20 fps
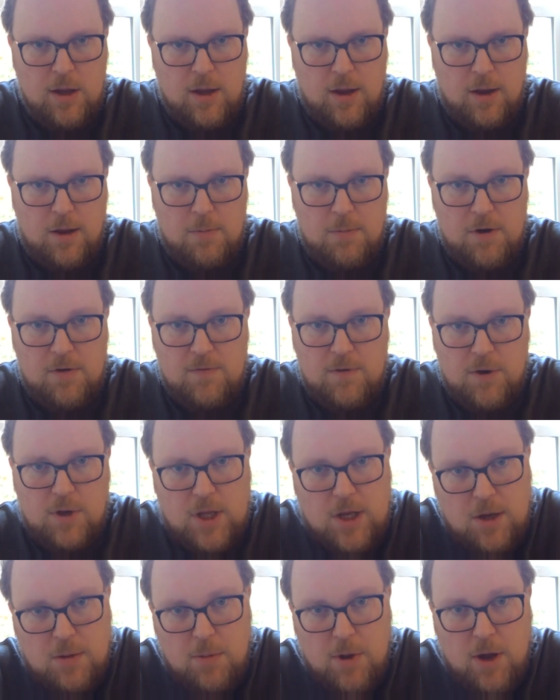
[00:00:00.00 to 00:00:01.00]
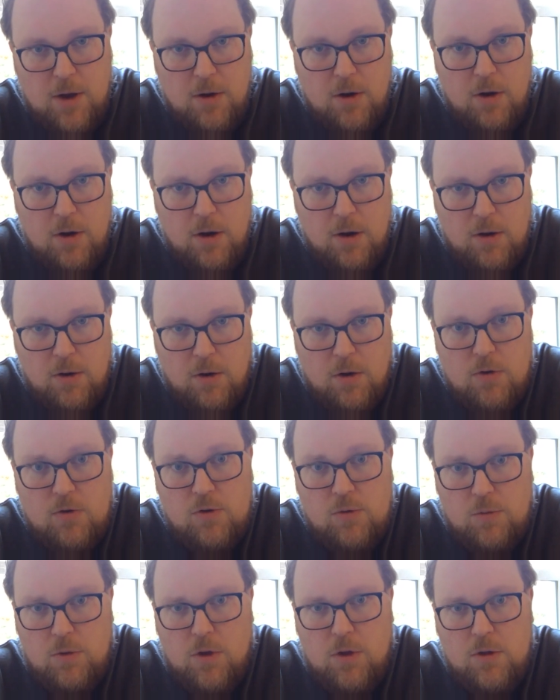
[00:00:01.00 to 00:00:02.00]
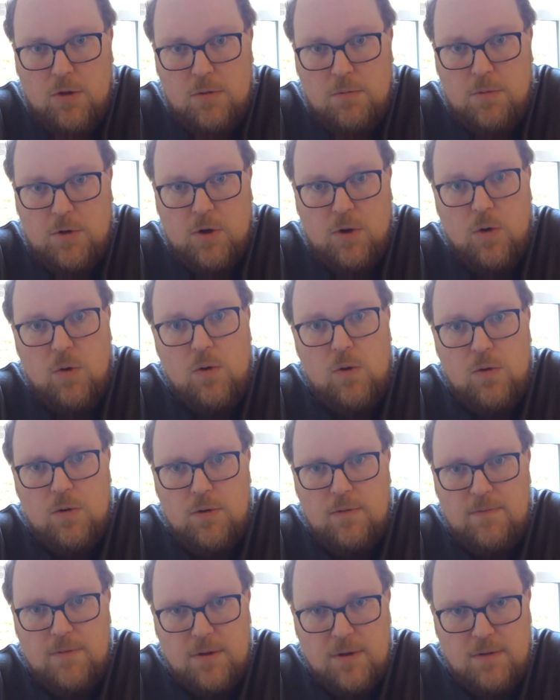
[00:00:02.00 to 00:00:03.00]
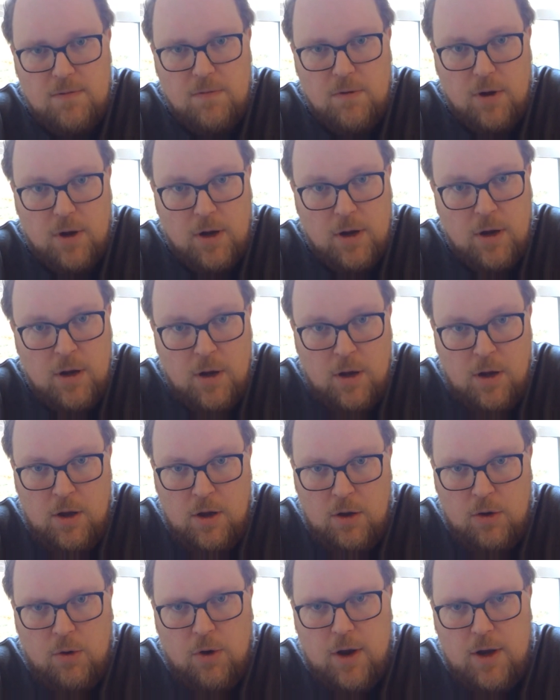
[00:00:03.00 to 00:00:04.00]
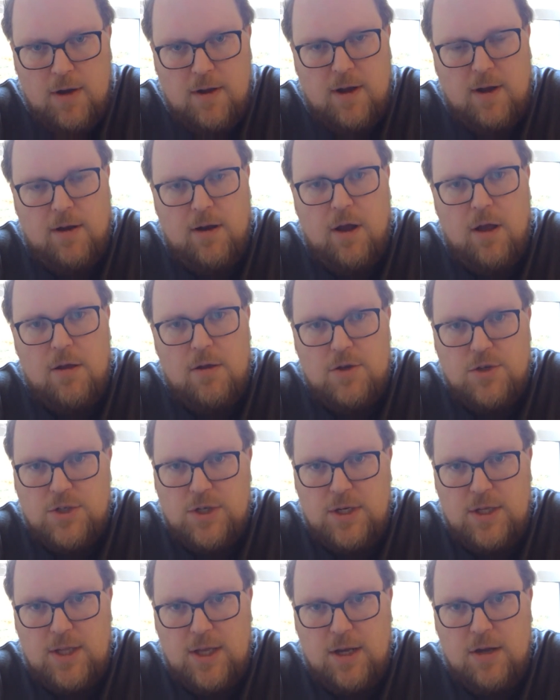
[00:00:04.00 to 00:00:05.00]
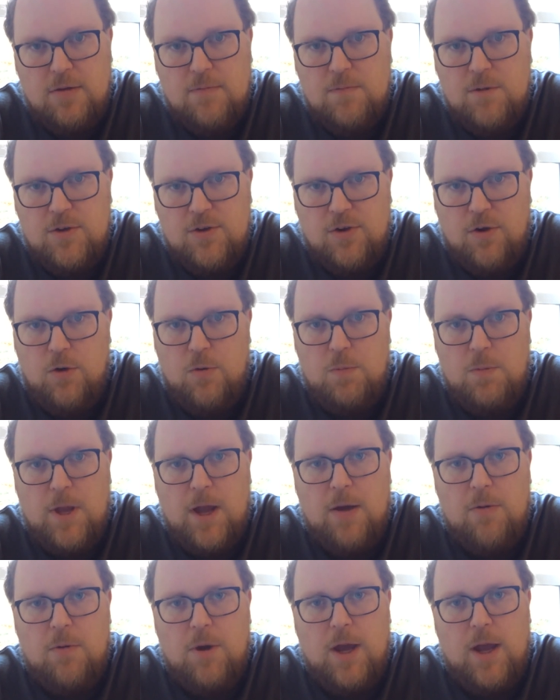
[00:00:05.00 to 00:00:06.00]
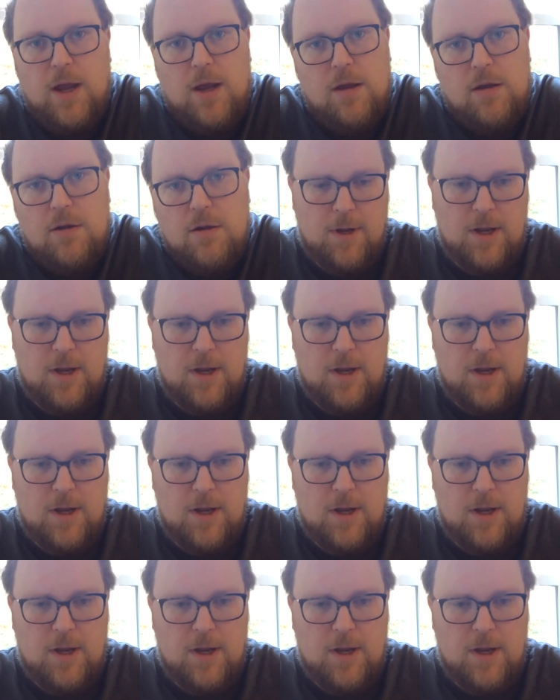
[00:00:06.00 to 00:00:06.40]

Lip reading: And if you think about our ultimate goal of delivering great technology, think of the scope that way.